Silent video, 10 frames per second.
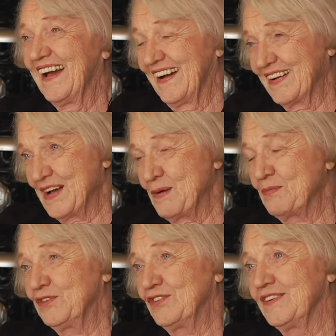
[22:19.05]

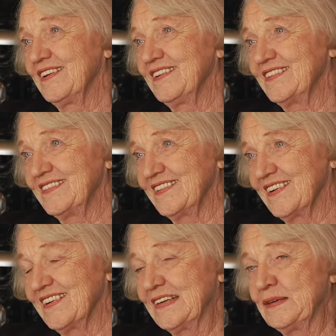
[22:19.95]
accomplish it
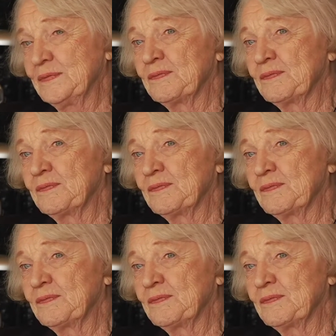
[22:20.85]
necessarily,